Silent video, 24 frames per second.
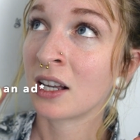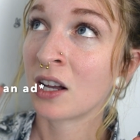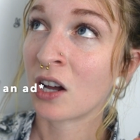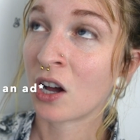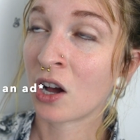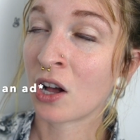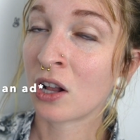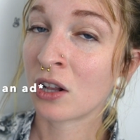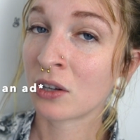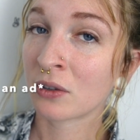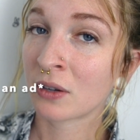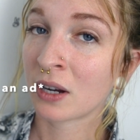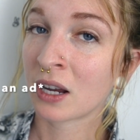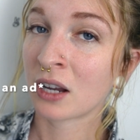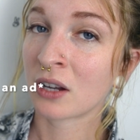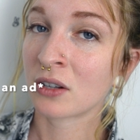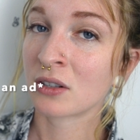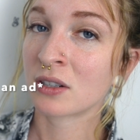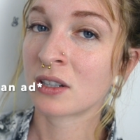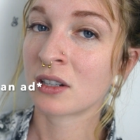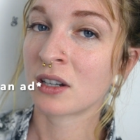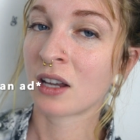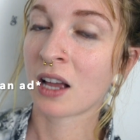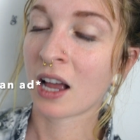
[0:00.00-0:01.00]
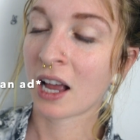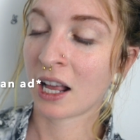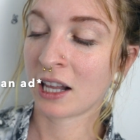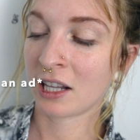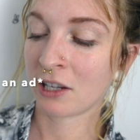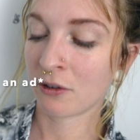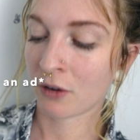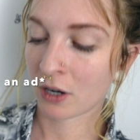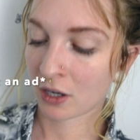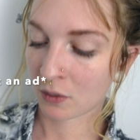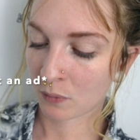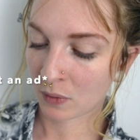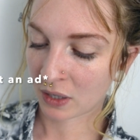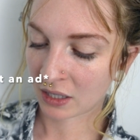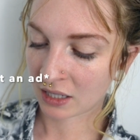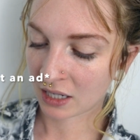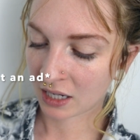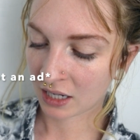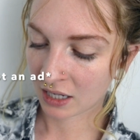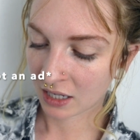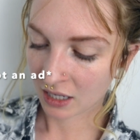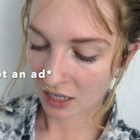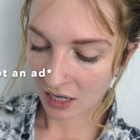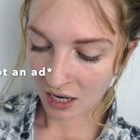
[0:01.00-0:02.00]
All around, highly recommend
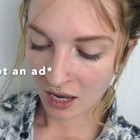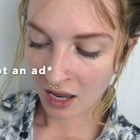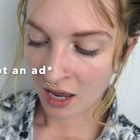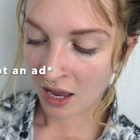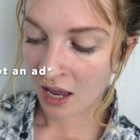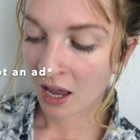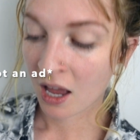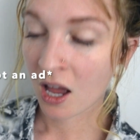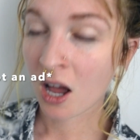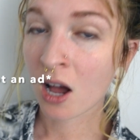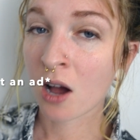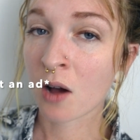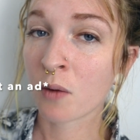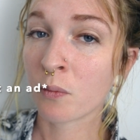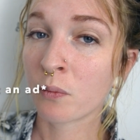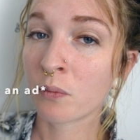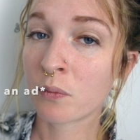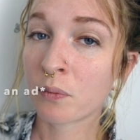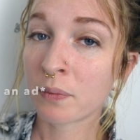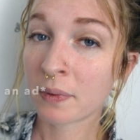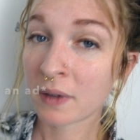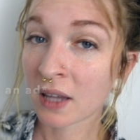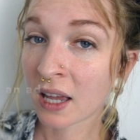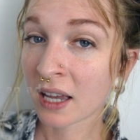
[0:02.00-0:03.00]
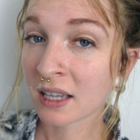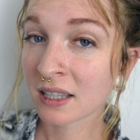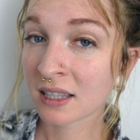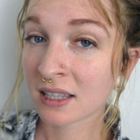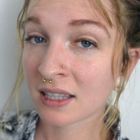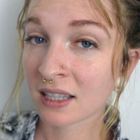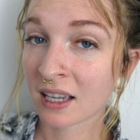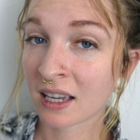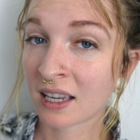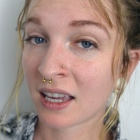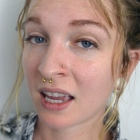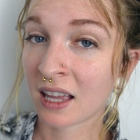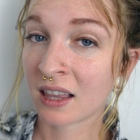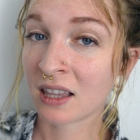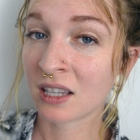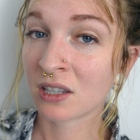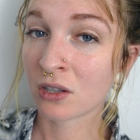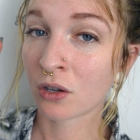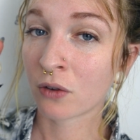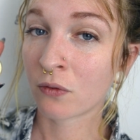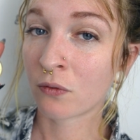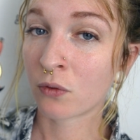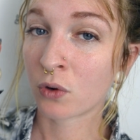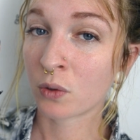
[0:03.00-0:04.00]
it. Um, plus, again, these
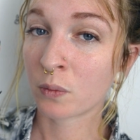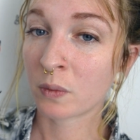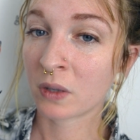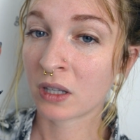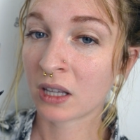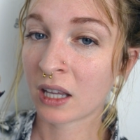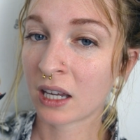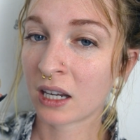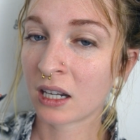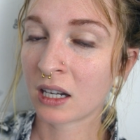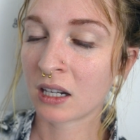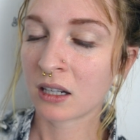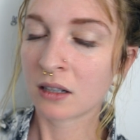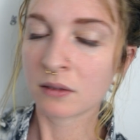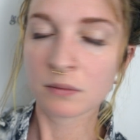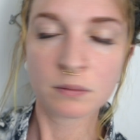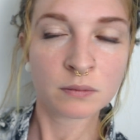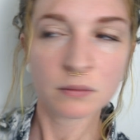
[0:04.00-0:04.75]
are formulated